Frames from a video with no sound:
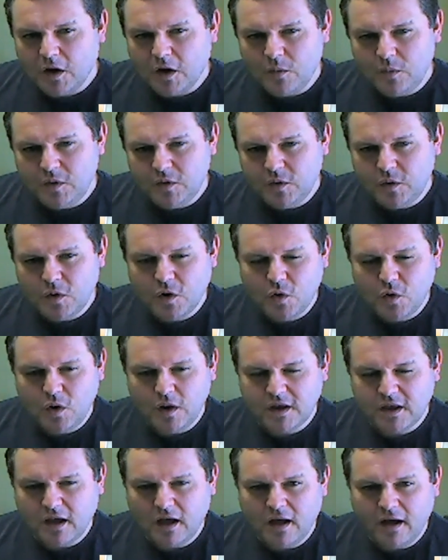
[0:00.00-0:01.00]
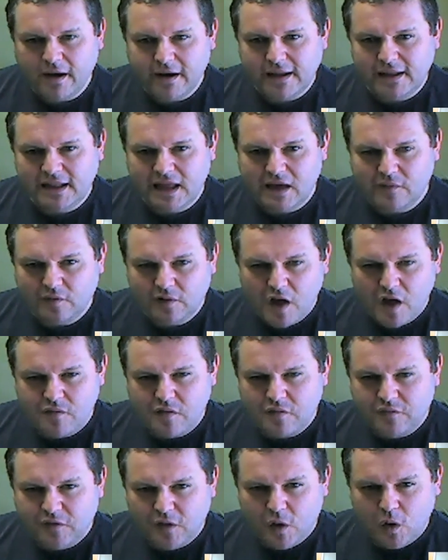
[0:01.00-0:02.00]
can we do a quick high-level
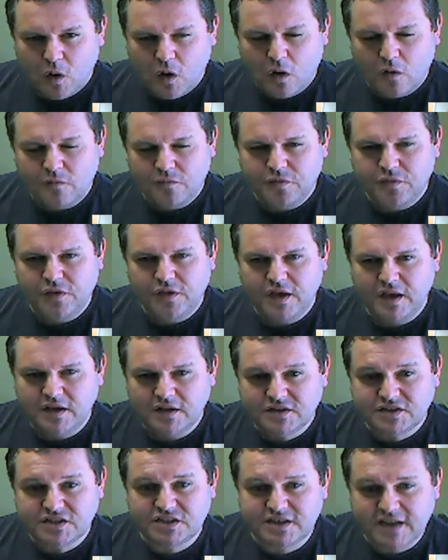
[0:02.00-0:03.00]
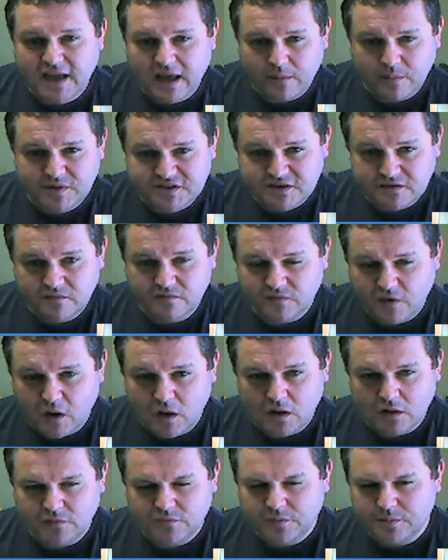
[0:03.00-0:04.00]
overview of the steps
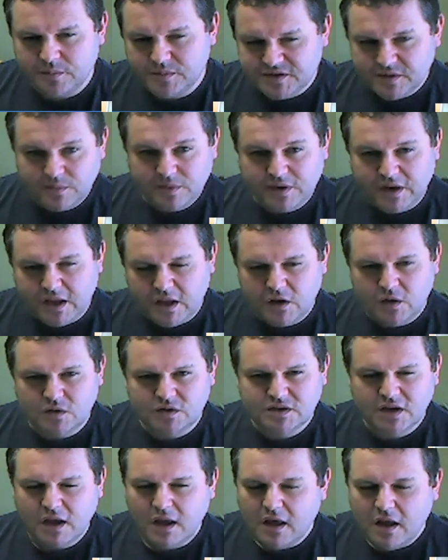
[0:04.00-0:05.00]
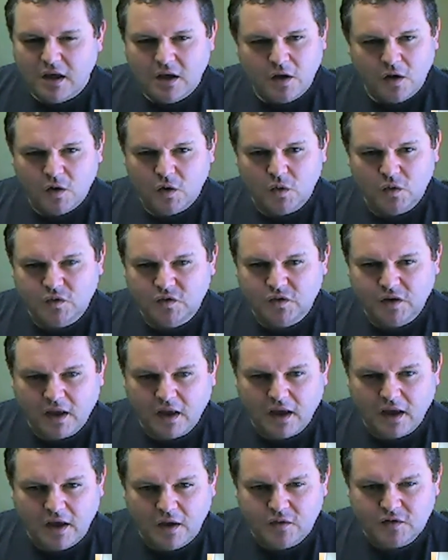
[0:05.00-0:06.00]
involved from somebody
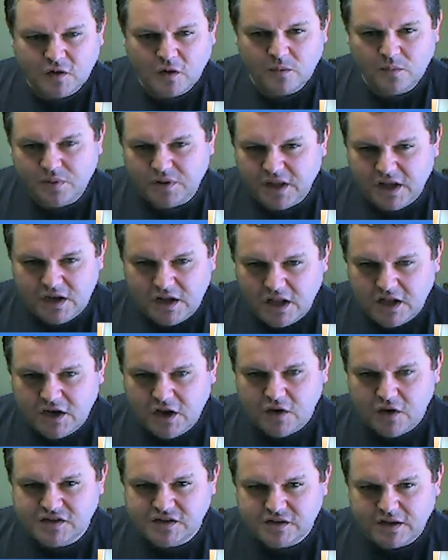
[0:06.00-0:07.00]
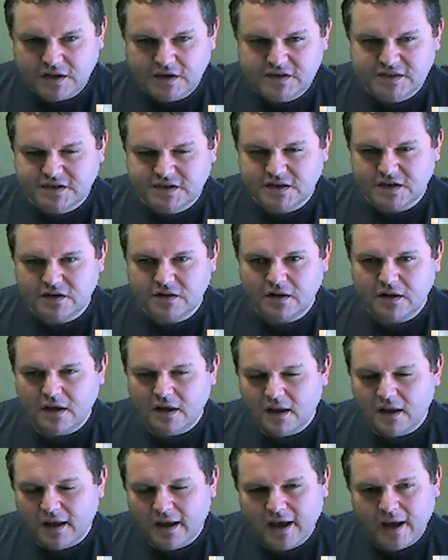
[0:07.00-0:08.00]
who's completely new to this to
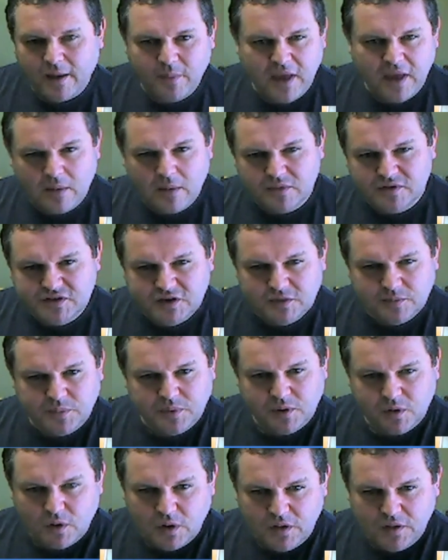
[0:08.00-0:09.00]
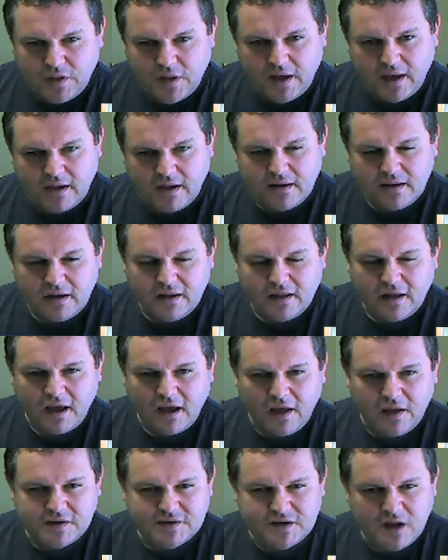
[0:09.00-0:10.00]
be able to deploy their
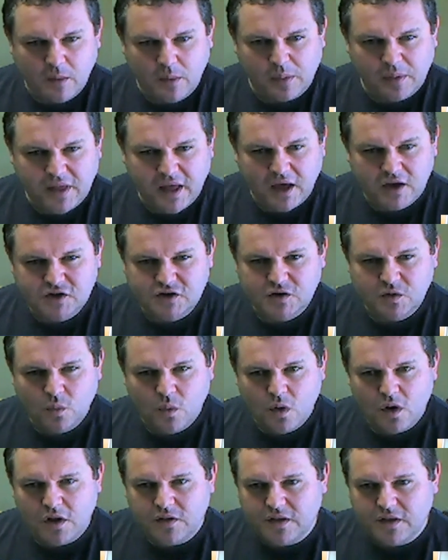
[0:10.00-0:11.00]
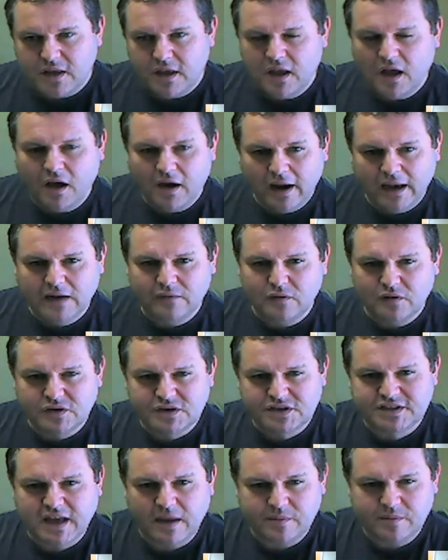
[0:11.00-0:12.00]
sample application? What are the high-level
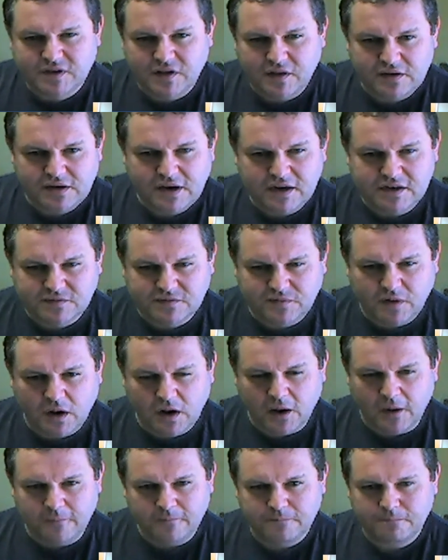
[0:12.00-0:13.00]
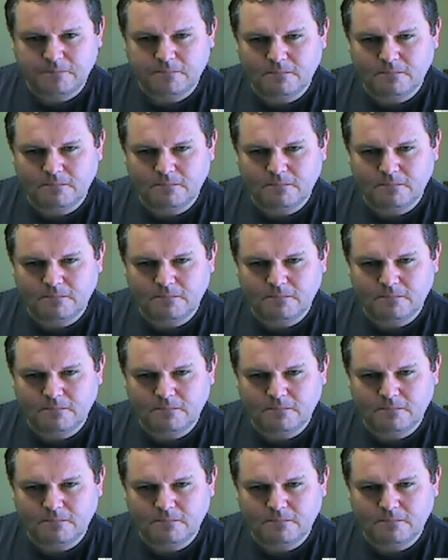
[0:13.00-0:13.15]
steps that they need to follow?